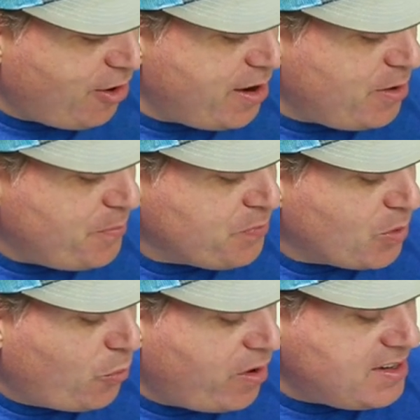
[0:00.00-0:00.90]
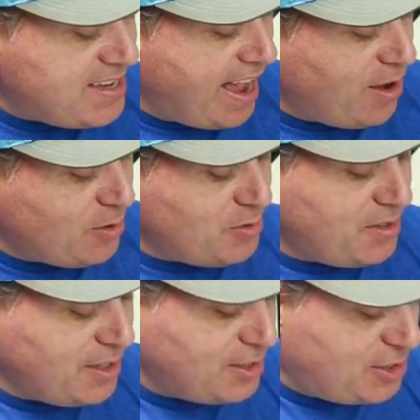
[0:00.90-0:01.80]
All right, we're down
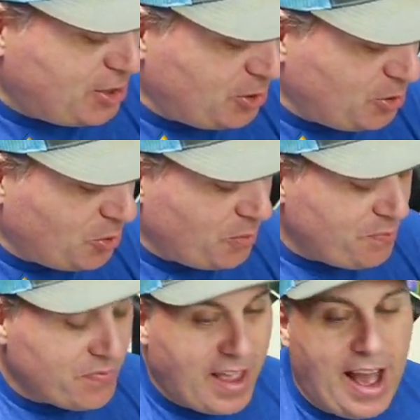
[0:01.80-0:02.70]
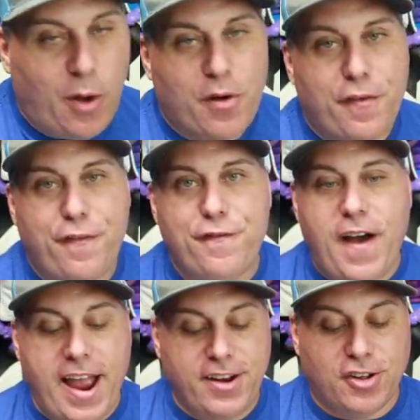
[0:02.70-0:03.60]
to our
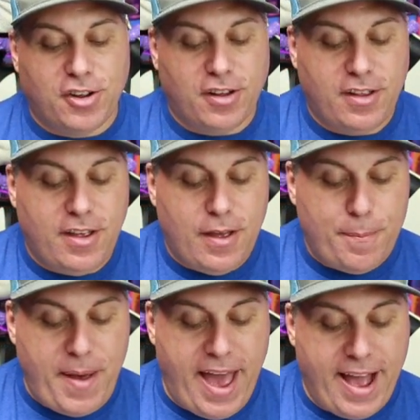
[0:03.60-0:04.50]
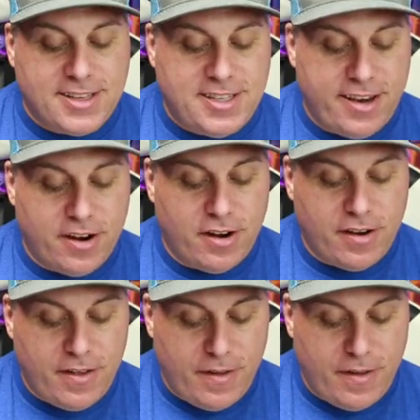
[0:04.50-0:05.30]
final packs here.